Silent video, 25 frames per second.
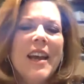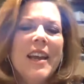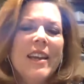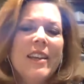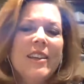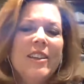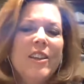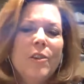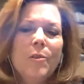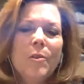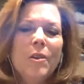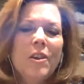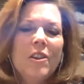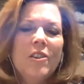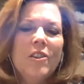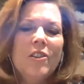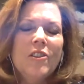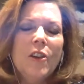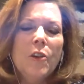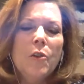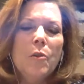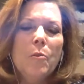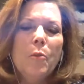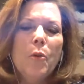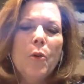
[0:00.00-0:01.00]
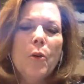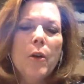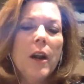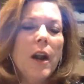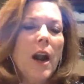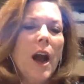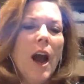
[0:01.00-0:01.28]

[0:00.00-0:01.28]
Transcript: you know what, it's so important.